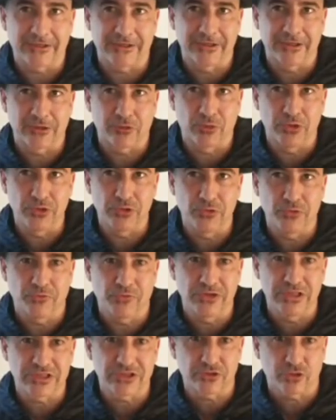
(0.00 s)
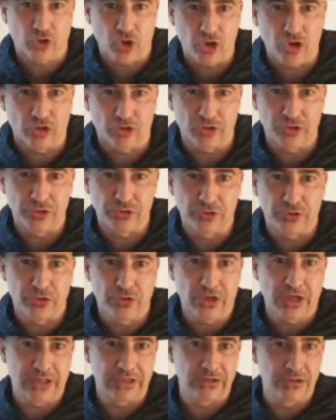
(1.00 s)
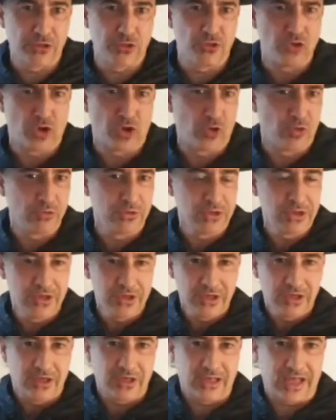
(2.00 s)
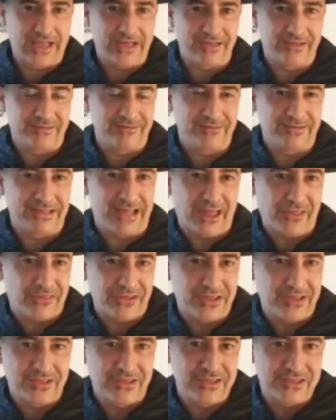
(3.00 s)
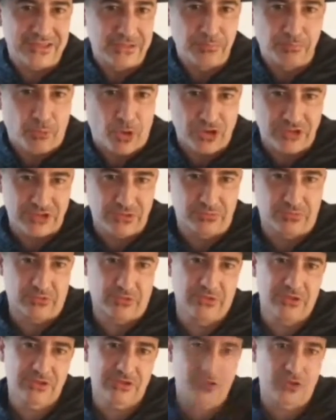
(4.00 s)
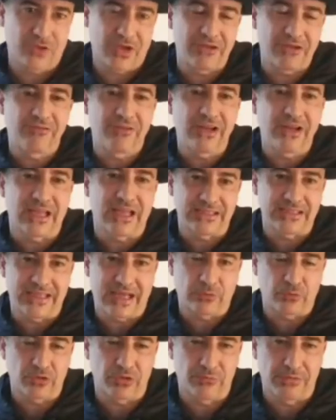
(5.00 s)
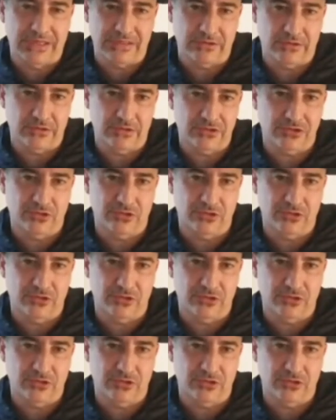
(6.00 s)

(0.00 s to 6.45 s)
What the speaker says: when you feel stronger, and like nothing is impossible. So I feel like that with metal. So